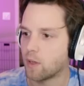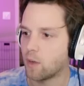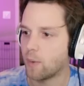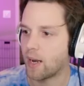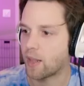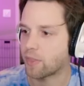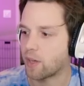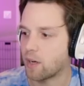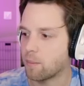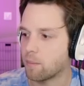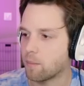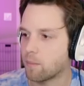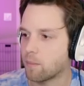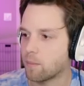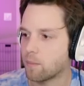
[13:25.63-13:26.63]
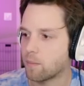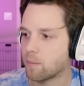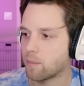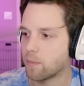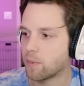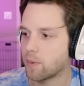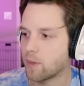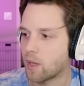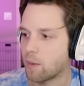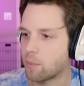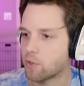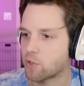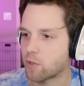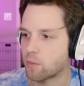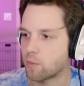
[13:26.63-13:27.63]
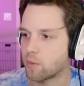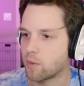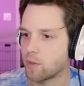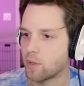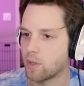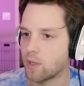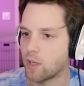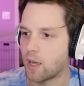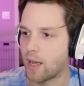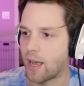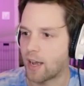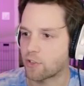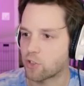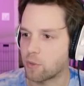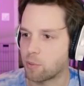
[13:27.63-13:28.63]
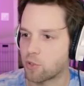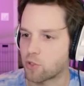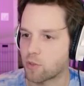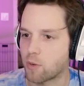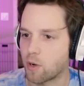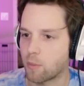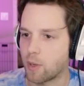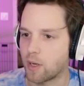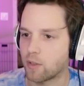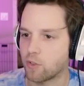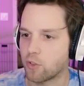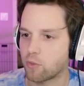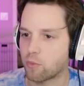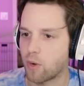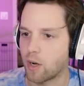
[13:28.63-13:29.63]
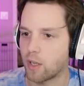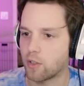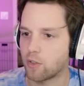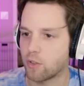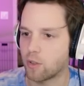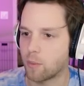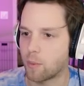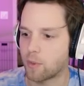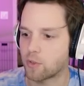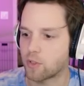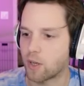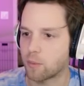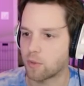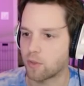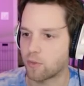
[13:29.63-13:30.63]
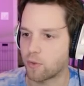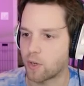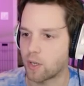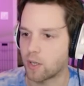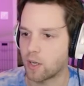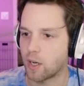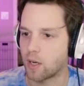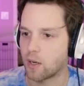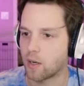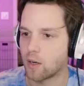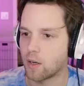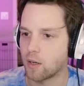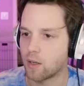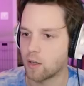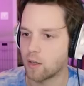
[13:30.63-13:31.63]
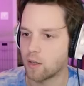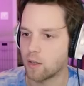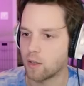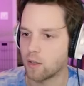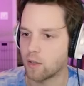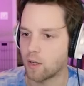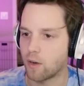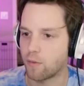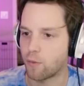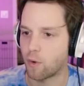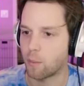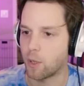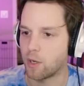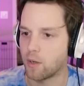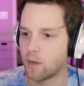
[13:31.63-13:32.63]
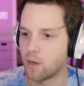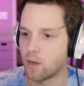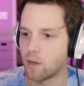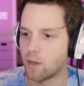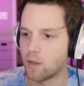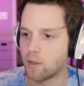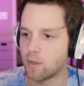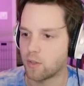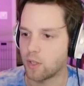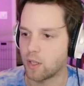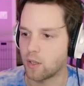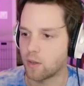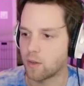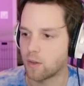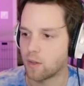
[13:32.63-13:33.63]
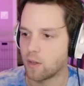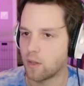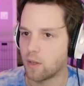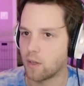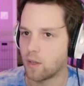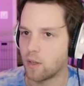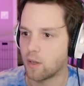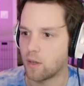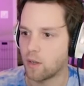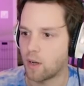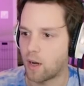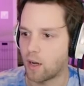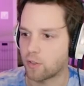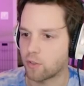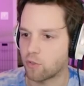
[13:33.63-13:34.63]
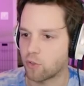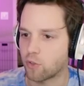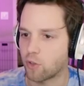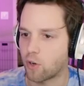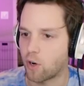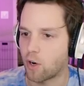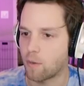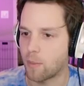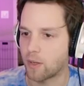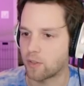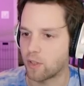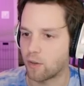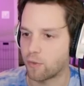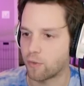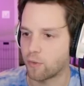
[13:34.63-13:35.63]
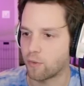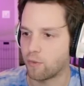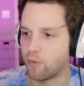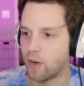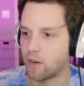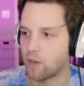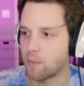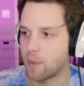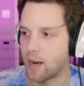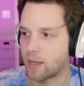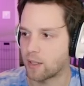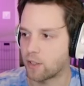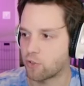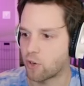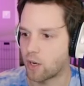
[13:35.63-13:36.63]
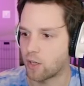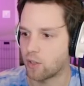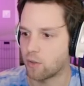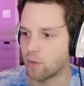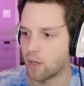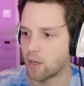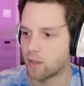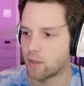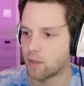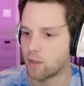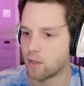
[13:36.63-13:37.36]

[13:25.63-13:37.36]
Wait, I thought it... I pushed the... I actually pushed the wrong button. Just run into him a bunch of times. He's freaking dead. You're done for, bud. See ya. I also just hurt myself very badly trying to do that.